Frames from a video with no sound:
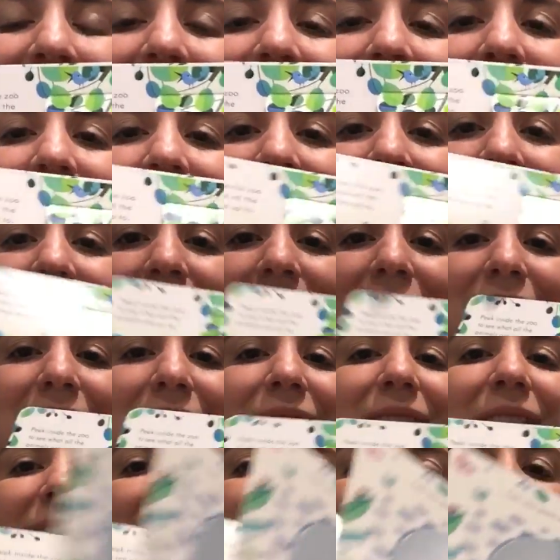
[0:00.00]
So there's lots
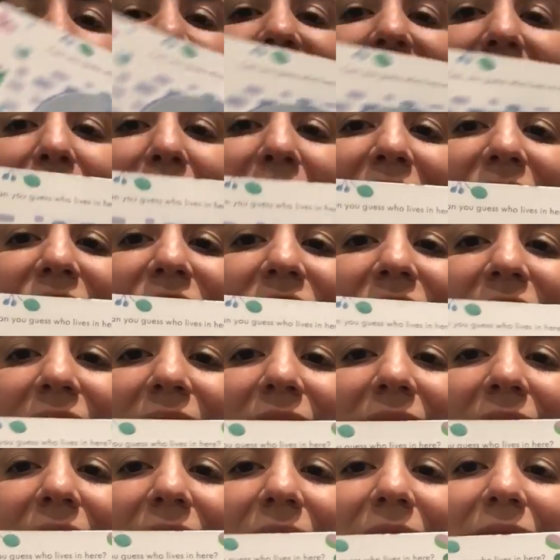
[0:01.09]
of good information
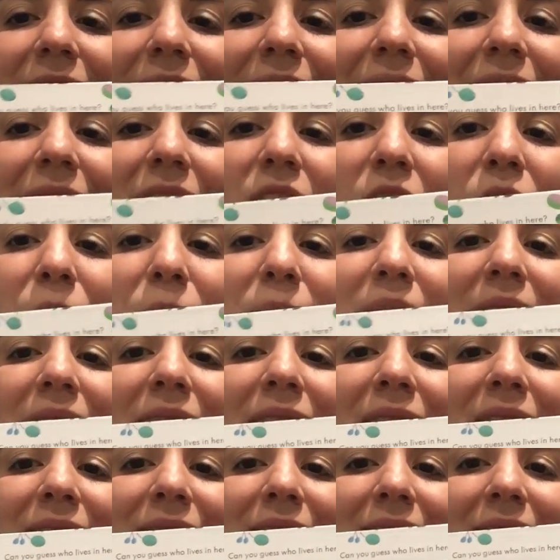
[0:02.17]
in here. They can open
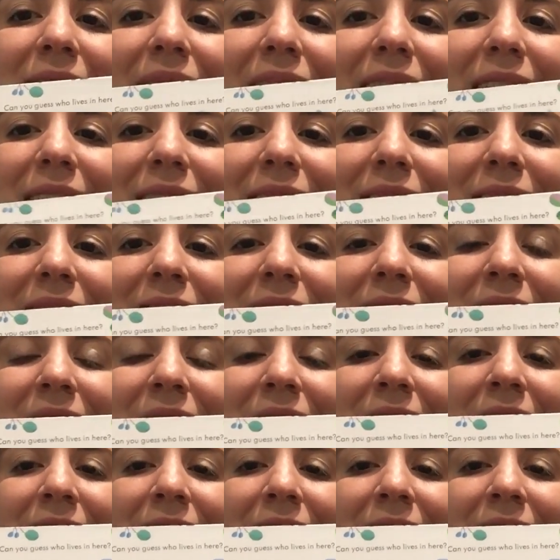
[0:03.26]
all of this.